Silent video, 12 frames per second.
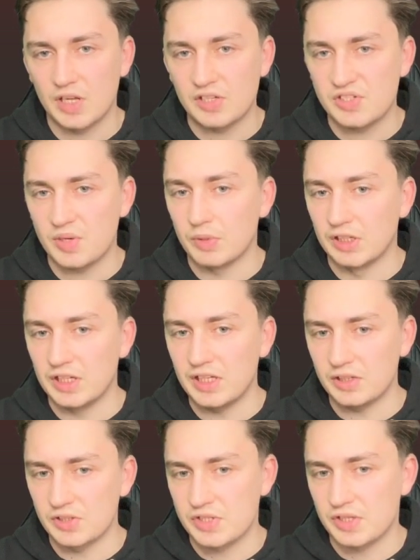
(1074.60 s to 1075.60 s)
that's some
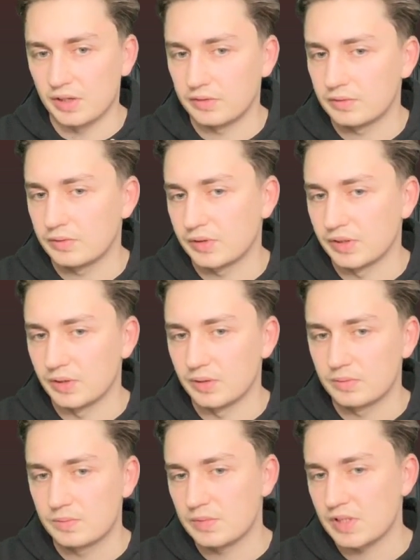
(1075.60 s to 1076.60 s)
illegal stuff, you
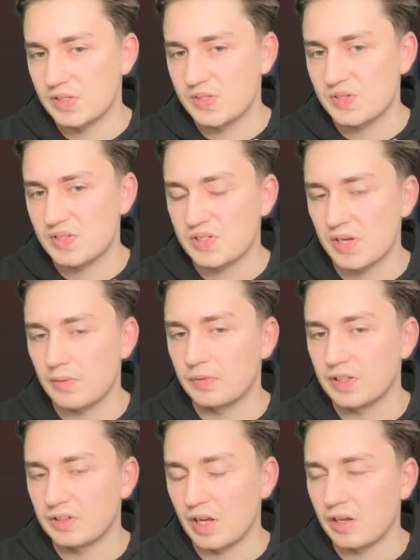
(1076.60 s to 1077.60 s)
know. That's
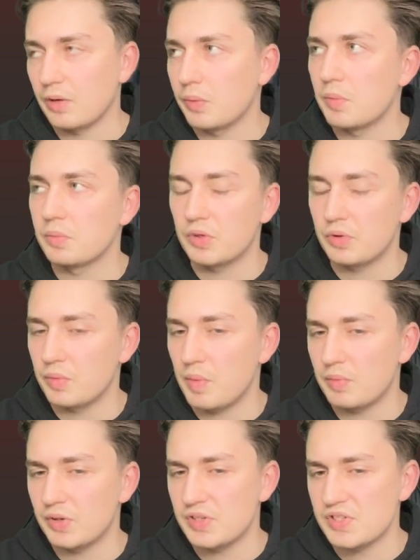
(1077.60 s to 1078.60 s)
something. Do you
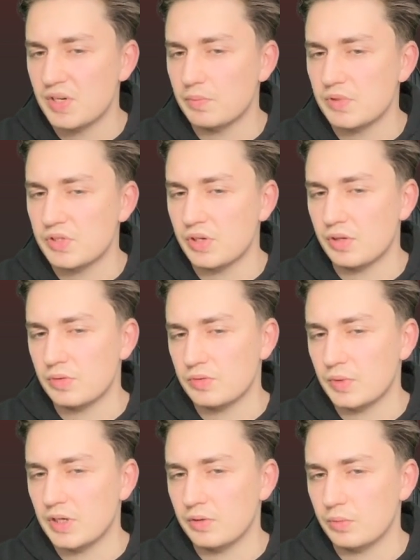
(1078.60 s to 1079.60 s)
remember this
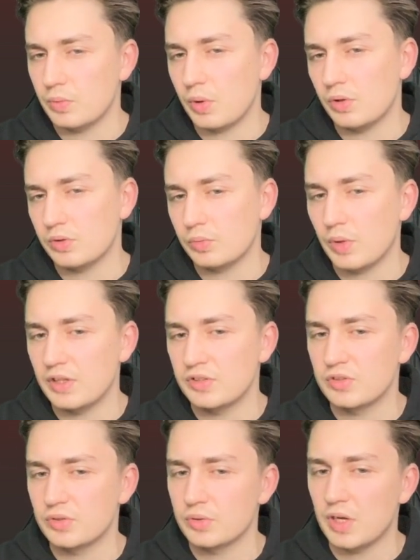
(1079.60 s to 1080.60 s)
episode where Walt
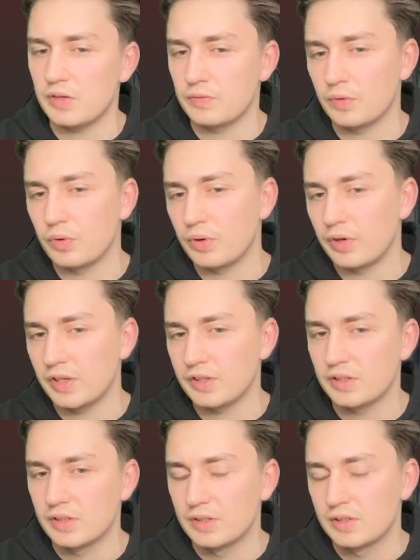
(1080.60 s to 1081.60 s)
went to a4
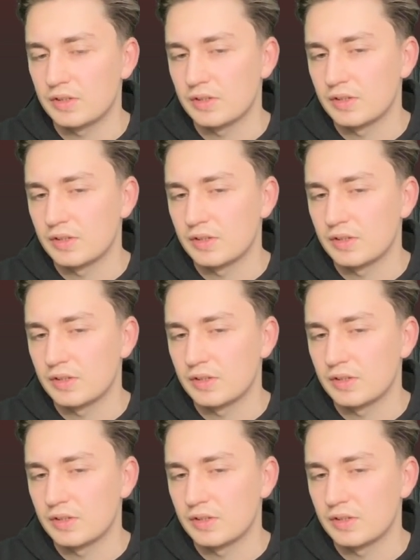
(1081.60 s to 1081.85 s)
and